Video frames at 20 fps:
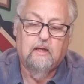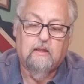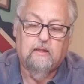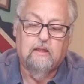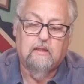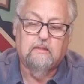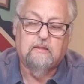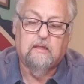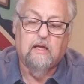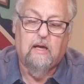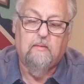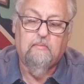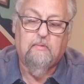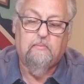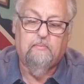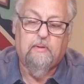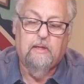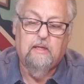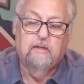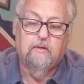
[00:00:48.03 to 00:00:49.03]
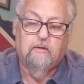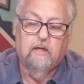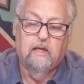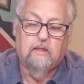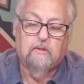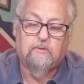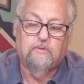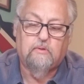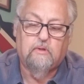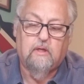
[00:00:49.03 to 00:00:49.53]
Then Simon Peter
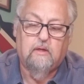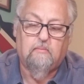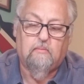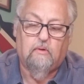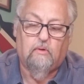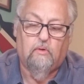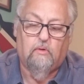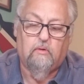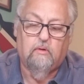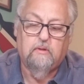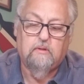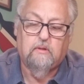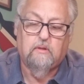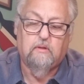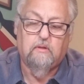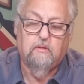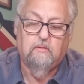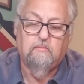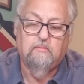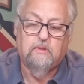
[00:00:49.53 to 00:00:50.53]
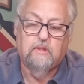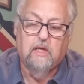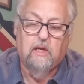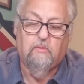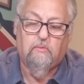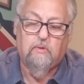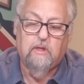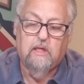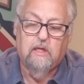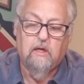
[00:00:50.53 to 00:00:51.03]
answered him, Lord, to whom
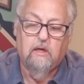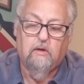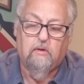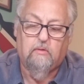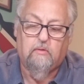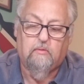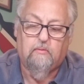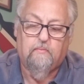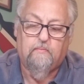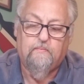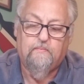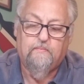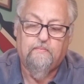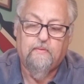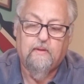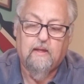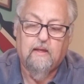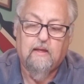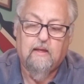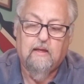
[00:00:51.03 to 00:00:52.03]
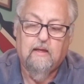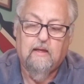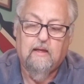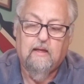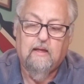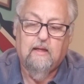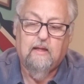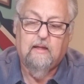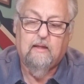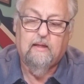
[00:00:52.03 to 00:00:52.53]
shall we go?
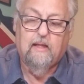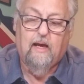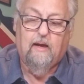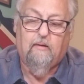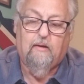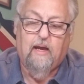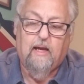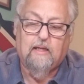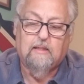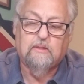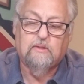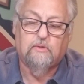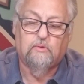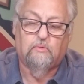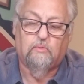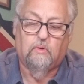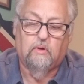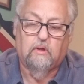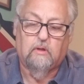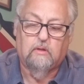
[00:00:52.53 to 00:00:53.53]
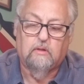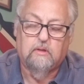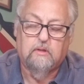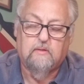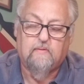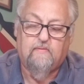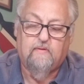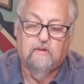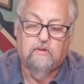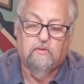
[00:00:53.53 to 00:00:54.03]
Thou hast the
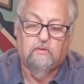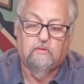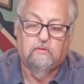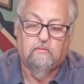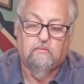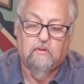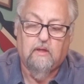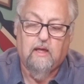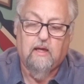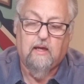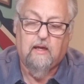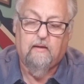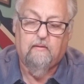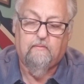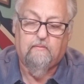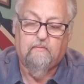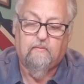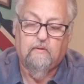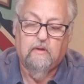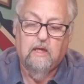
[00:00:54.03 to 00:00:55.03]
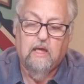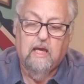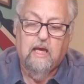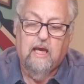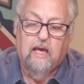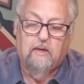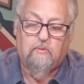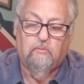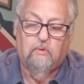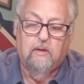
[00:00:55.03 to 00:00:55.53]
words of eternal life,
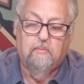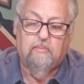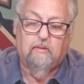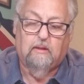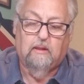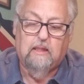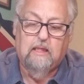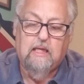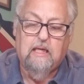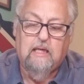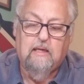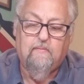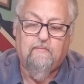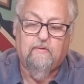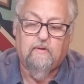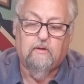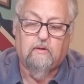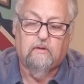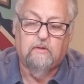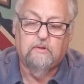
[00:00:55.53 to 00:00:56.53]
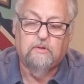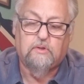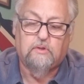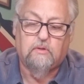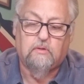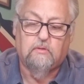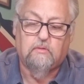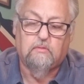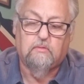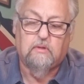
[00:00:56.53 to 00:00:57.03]
and we believe and art
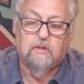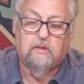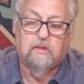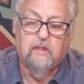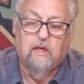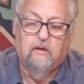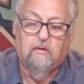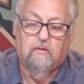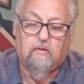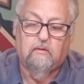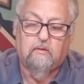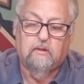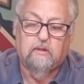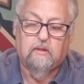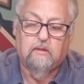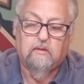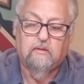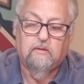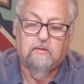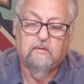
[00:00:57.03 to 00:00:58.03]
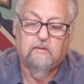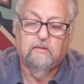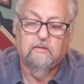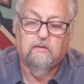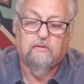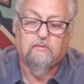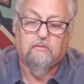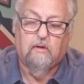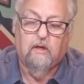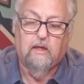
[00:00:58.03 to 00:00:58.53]
sure that thou art the
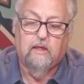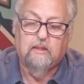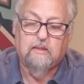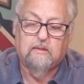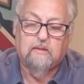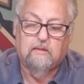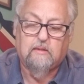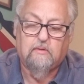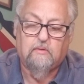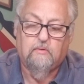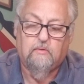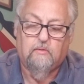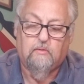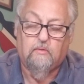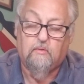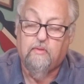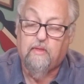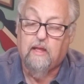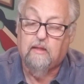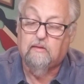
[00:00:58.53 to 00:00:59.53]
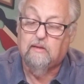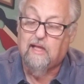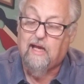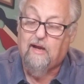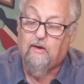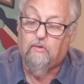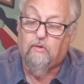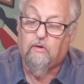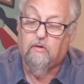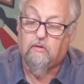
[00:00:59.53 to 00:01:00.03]
Christ, or that
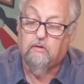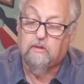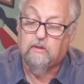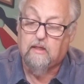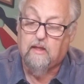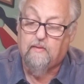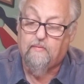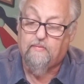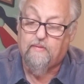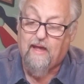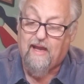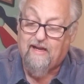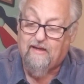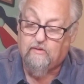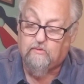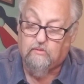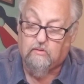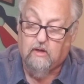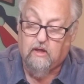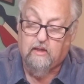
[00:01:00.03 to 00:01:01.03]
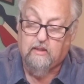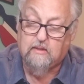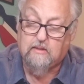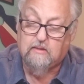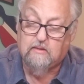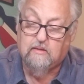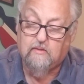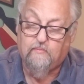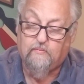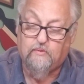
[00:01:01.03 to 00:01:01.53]
thou art that
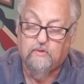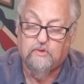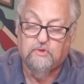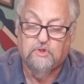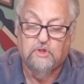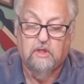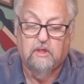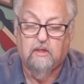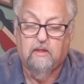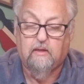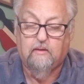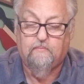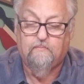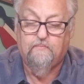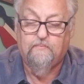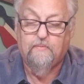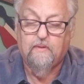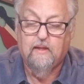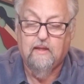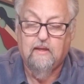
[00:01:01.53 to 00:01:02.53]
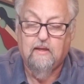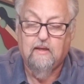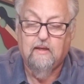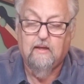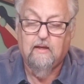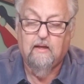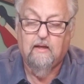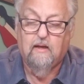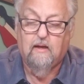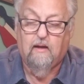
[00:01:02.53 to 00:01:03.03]
Christ, the Son
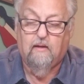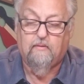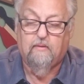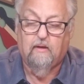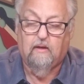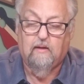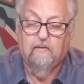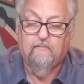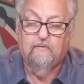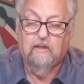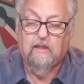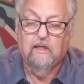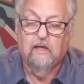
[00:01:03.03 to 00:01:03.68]
of the living